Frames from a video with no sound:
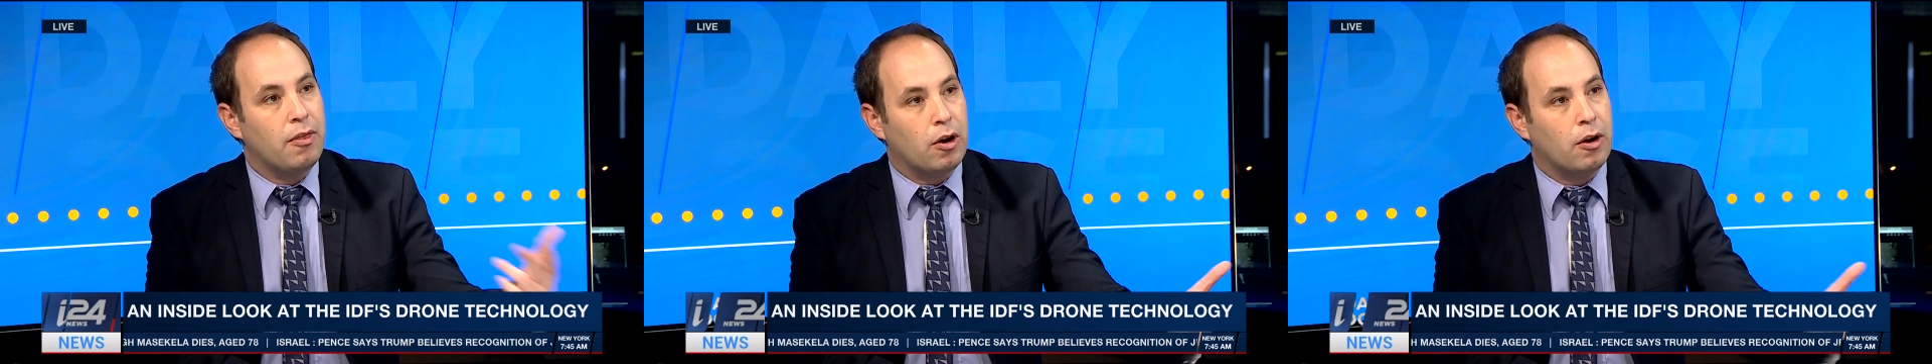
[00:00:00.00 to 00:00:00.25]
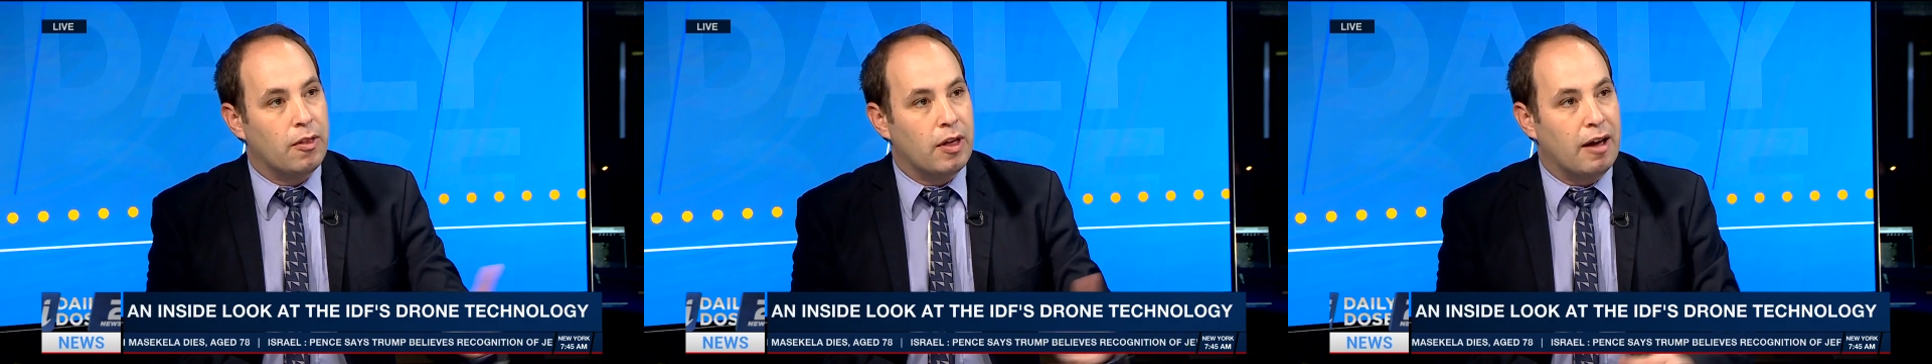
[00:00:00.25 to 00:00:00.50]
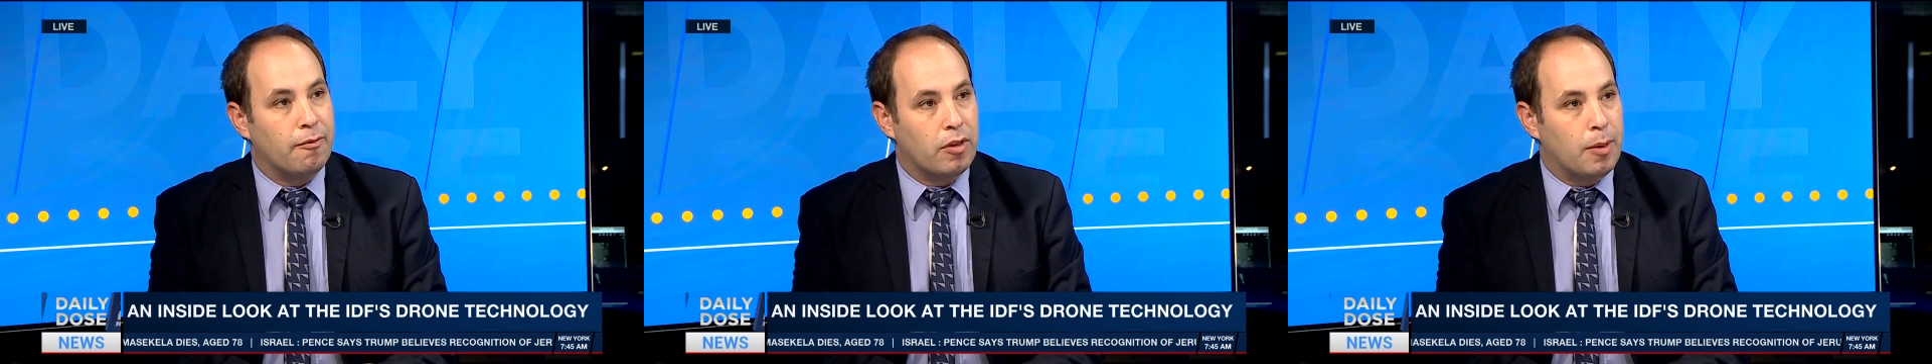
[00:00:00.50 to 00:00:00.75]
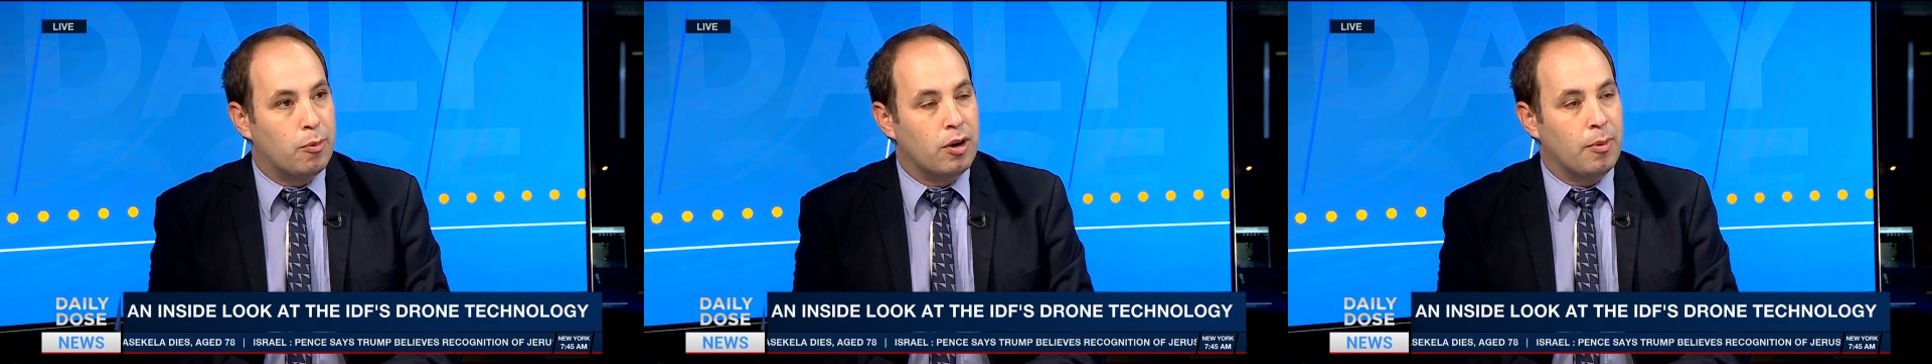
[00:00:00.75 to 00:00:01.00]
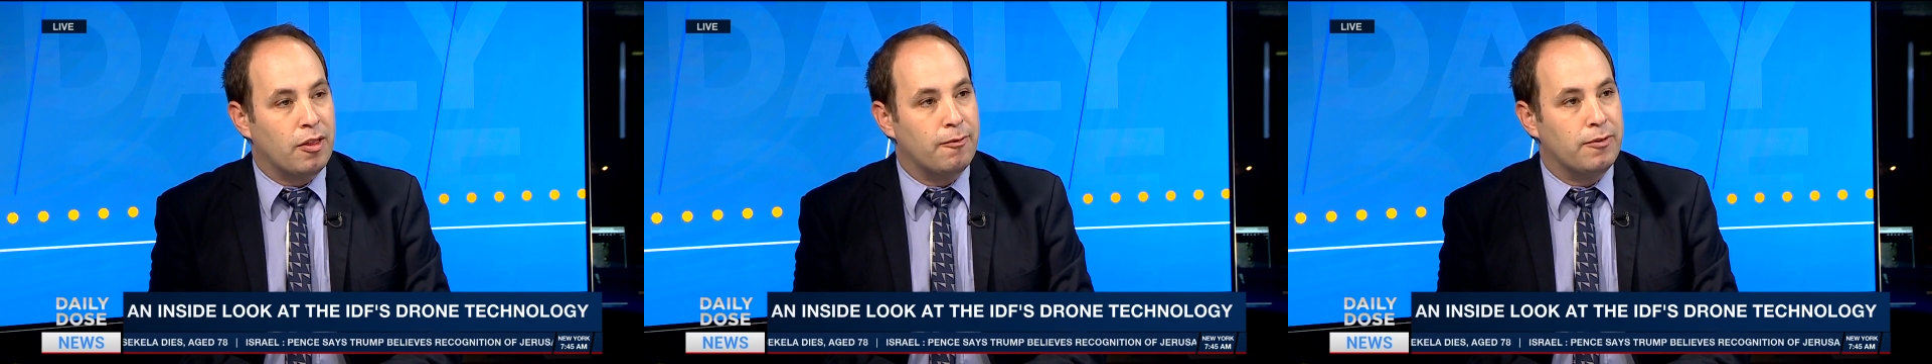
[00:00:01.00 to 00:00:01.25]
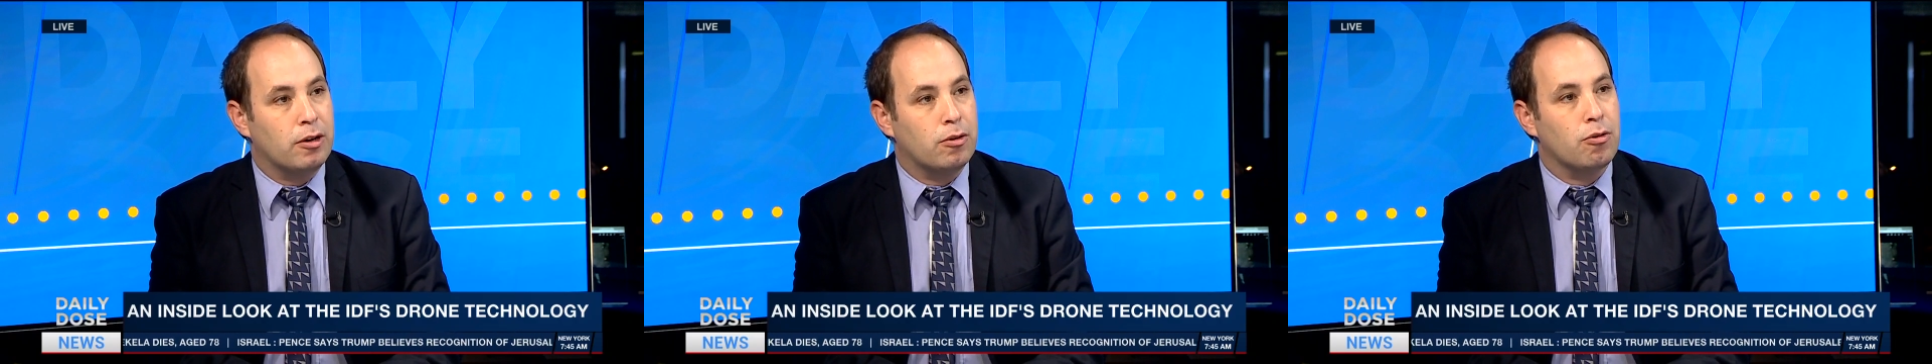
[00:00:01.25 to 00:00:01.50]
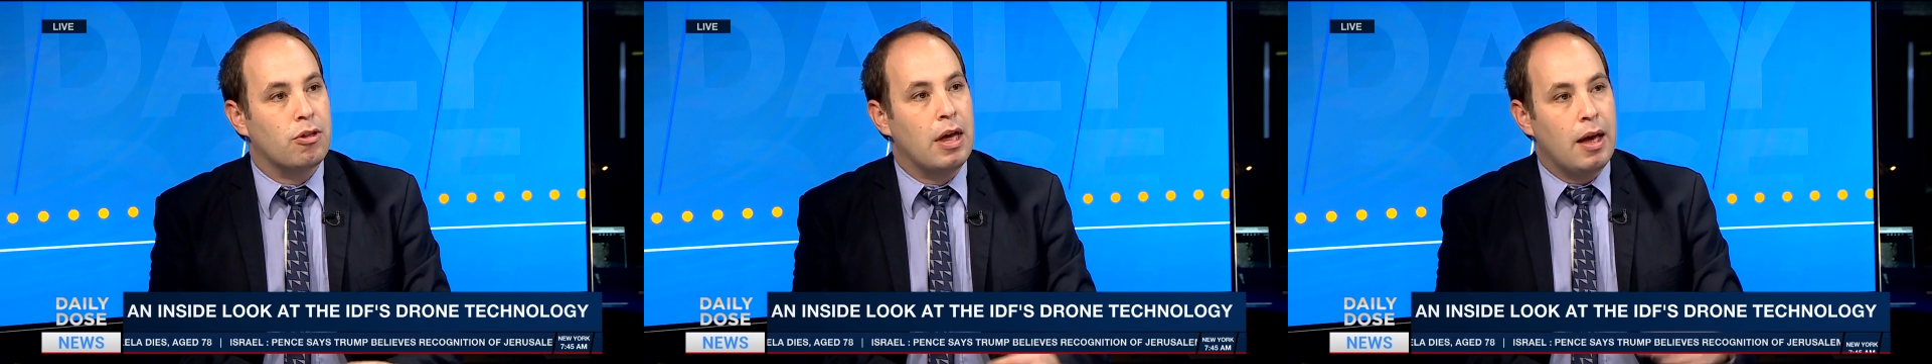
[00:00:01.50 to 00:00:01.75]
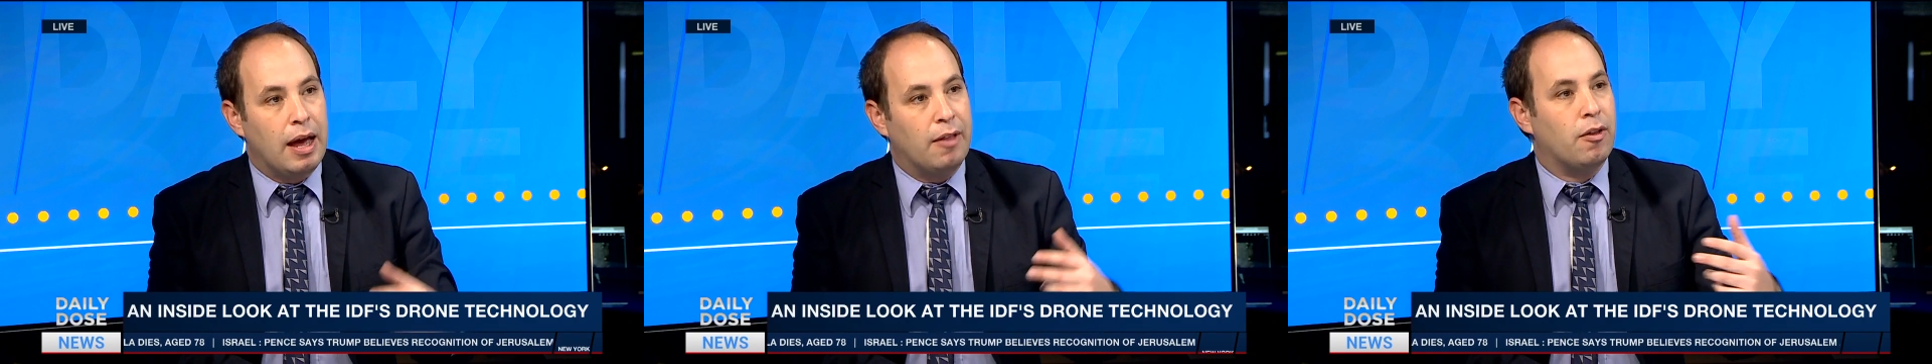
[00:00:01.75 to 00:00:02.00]
They put them on the vehicles,
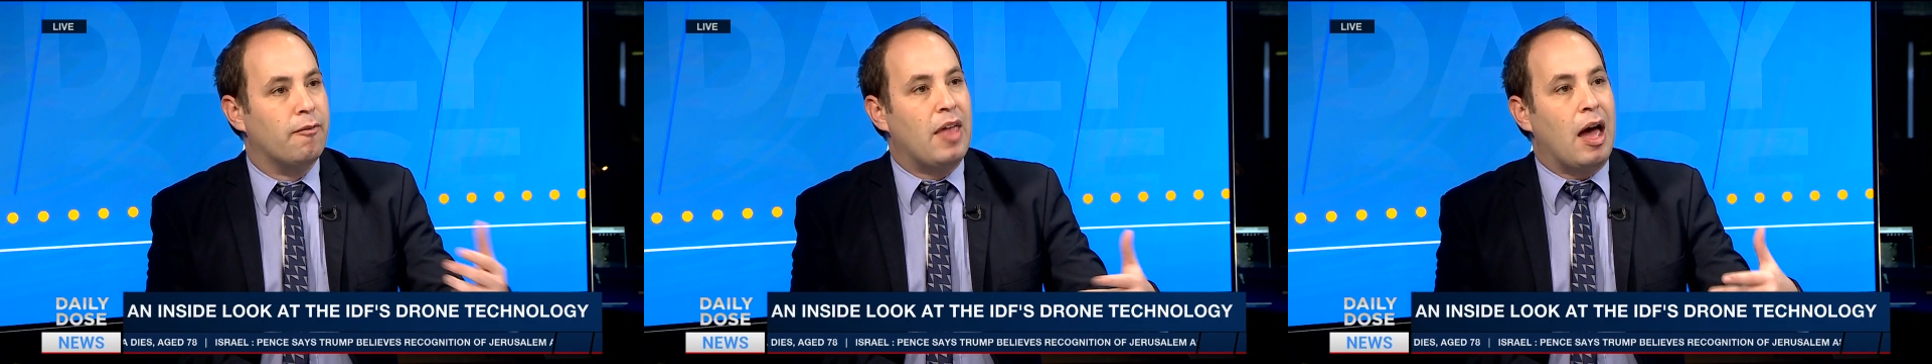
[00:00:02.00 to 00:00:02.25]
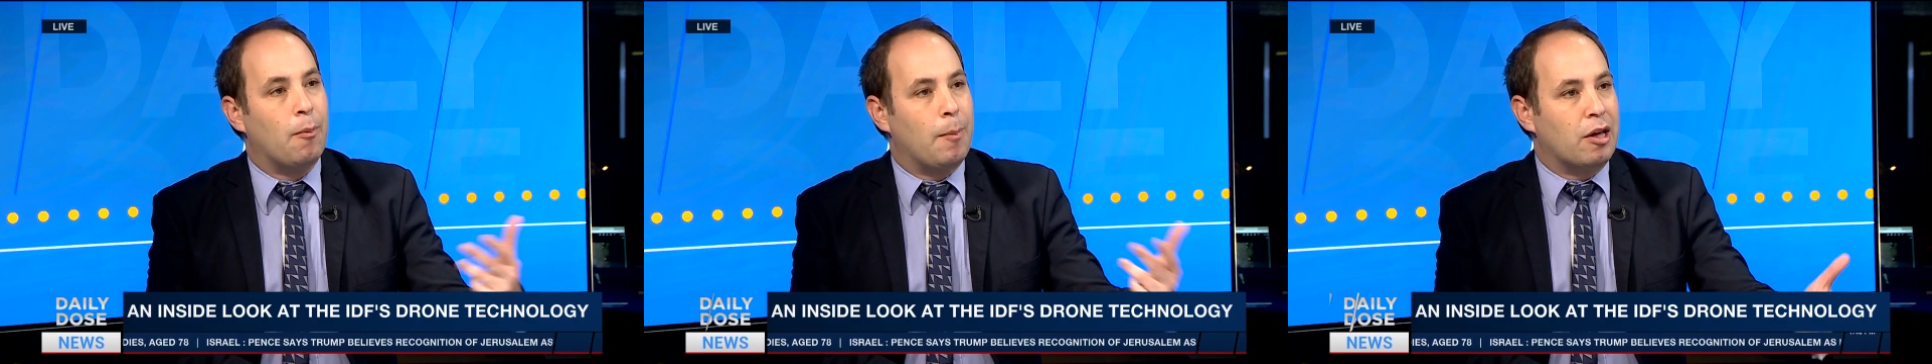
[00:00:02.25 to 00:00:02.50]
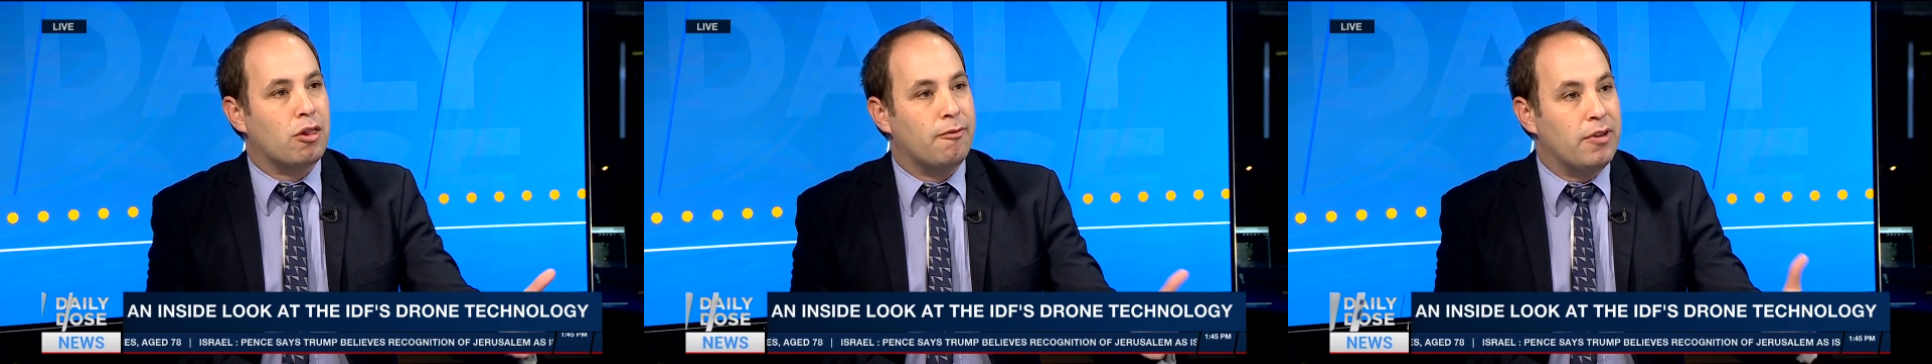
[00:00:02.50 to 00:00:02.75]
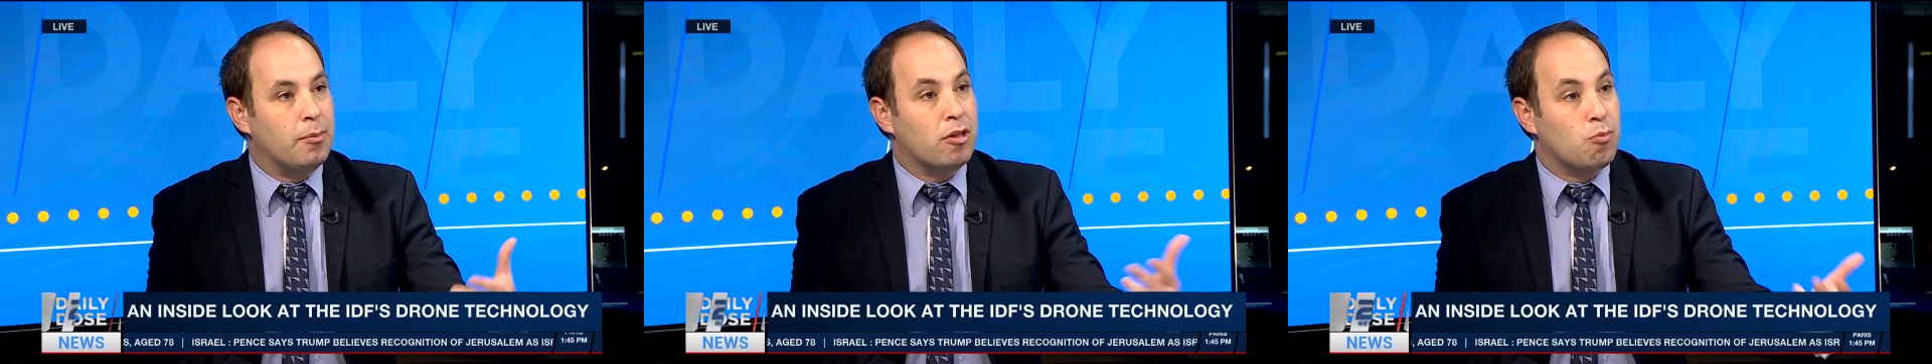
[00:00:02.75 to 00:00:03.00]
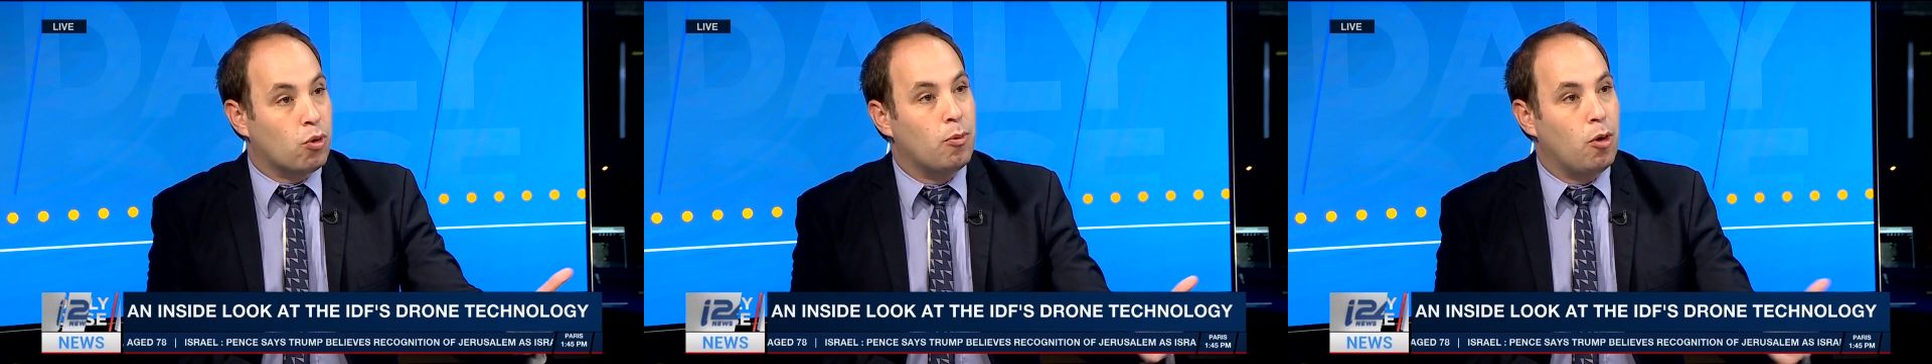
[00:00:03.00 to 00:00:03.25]
and that makes the females more